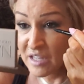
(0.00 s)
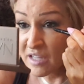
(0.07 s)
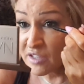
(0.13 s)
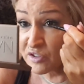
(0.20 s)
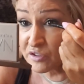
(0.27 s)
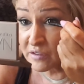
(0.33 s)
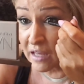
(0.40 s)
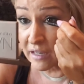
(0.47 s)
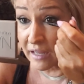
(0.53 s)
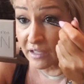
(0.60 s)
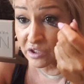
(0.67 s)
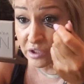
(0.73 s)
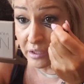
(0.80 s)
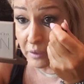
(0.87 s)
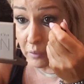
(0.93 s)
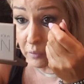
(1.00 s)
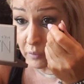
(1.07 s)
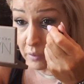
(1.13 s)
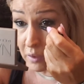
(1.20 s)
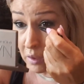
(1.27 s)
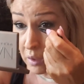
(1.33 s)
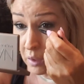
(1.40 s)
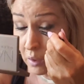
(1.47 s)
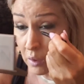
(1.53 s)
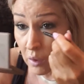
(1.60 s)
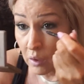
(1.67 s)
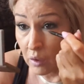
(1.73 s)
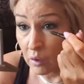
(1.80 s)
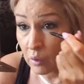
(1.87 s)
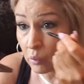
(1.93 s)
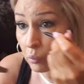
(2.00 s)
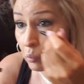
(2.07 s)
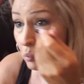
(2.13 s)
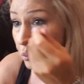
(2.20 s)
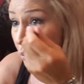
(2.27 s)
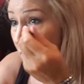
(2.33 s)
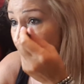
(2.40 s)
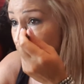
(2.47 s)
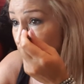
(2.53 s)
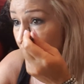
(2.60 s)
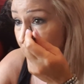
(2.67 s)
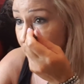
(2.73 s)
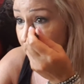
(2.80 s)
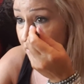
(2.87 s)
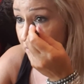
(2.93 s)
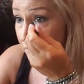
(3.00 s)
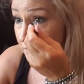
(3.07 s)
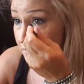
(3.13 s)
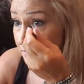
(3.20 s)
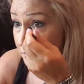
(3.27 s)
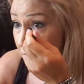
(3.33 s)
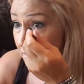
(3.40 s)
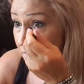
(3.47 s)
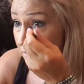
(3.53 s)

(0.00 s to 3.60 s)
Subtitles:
It's just got eyeshadow on it. Wow, I need to turn this way,